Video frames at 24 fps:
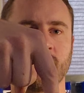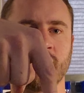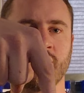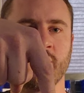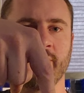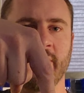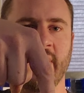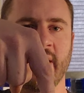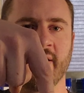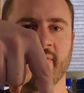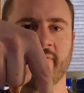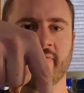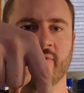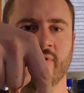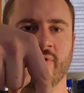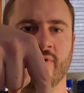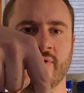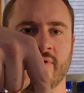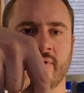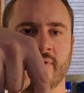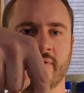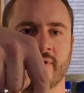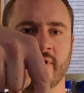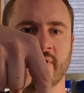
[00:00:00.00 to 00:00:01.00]
your
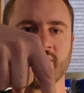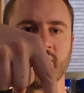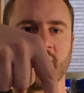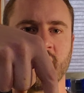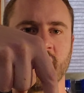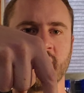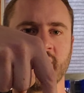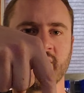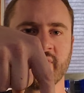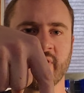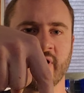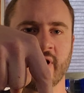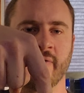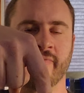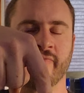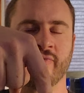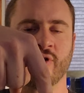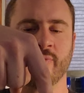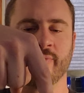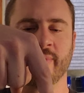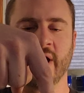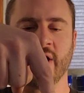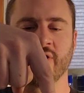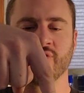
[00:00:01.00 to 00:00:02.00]
manifold that's already set up for
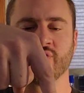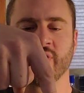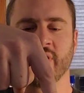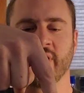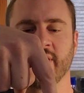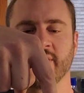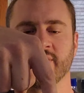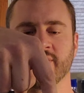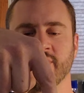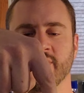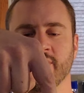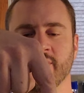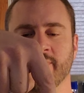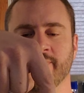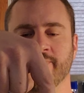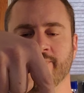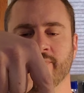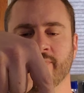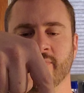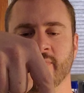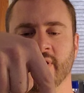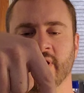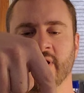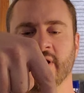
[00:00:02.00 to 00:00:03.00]
Bausch 82.
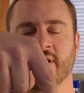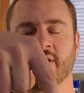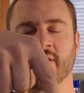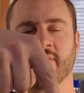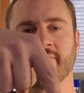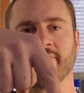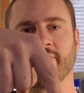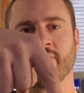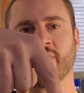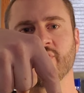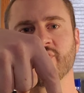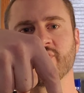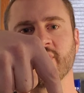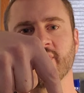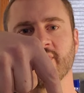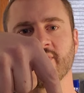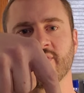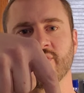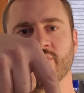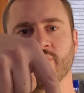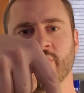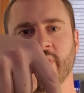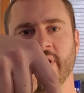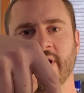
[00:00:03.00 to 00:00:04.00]
It converts it
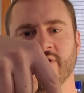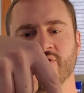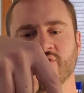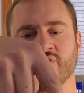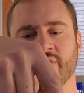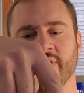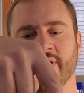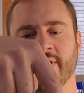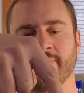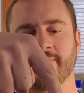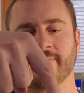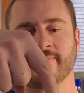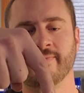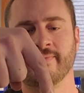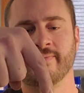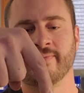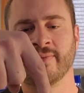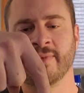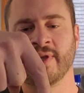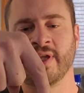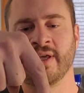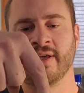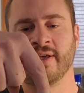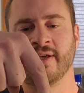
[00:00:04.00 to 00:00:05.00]
to HD,
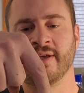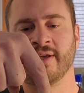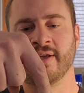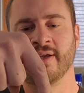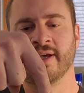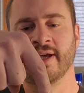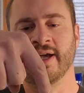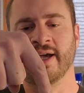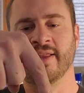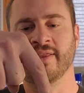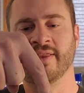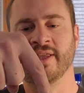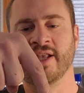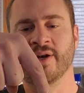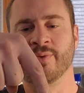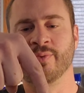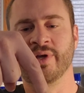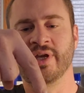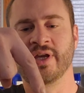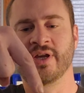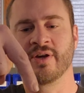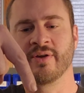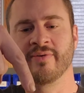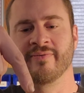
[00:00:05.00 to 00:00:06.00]
and then
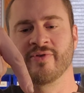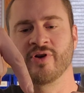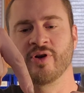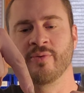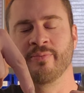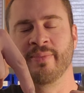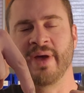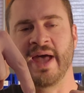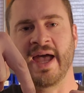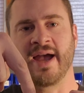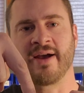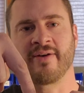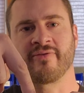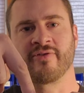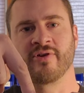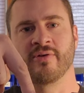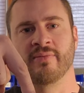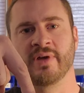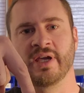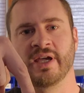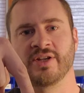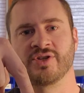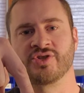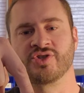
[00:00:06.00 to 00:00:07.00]
we convert back from
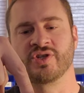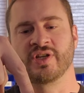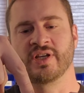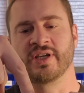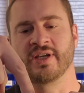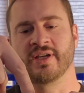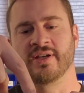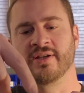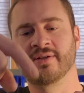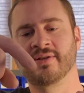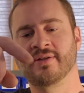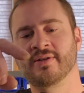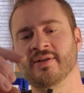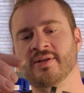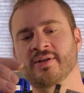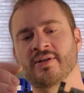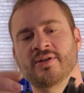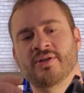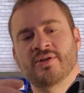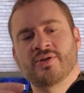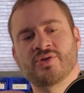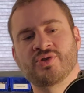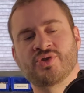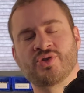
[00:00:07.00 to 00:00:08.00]
HD
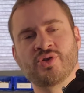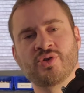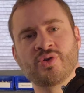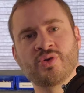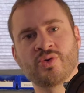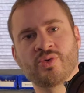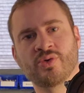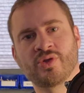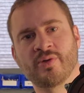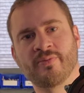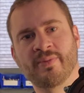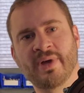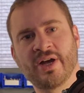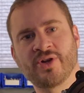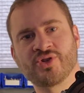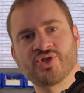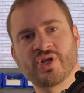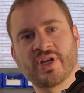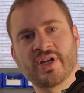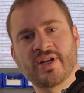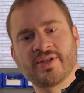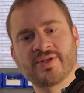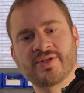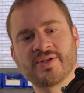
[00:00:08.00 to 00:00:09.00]
to the Bausch
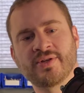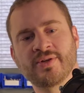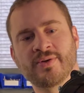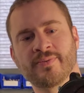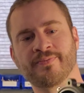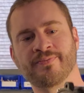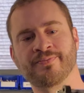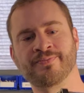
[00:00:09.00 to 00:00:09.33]
82.